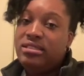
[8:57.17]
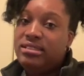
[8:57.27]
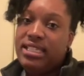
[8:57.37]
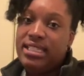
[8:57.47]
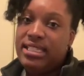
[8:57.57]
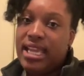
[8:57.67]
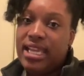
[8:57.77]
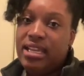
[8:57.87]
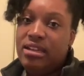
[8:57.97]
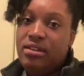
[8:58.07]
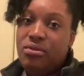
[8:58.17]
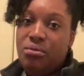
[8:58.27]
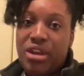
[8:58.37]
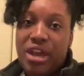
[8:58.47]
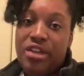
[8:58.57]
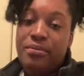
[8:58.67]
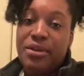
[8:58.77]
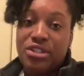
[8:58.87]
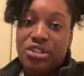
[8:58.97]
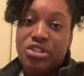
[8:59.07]
dictate when the other
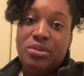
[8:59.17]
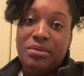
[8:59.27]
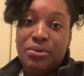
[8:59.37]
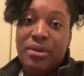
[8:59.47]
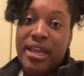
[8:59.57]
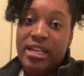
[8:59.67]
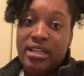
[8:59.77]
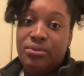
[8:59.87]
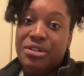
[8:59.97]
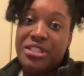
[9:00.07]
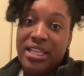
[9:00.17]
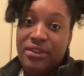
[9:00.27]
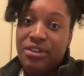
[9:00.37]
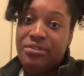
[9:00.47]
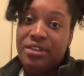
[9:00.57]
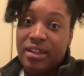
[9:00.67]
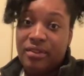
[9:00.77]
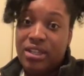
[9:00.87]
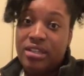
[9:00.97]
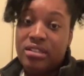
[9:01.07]
person should be ready to receive your
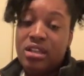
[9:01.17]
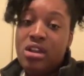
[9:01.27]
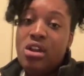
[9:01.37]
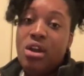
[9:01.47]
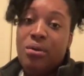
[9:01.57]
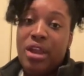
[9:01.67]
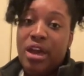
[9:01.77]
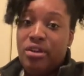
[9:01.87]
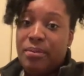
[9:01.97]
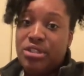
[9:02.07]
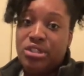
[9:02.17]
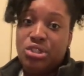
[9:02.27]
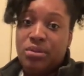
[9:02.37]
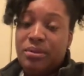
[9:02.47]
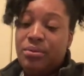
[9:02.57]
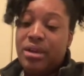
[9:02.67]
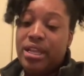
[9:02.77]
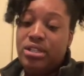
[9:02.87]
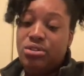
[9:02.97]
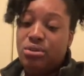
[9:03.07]
forgiveness or when the other person should be
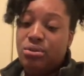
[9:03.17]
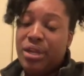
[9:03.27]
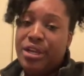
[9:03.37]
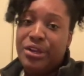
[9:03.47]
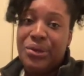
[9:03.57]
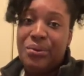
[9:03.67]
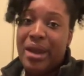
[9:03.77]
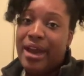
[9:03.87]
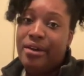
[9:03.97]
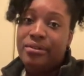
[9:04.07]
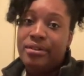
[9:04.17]
ready to hear you out.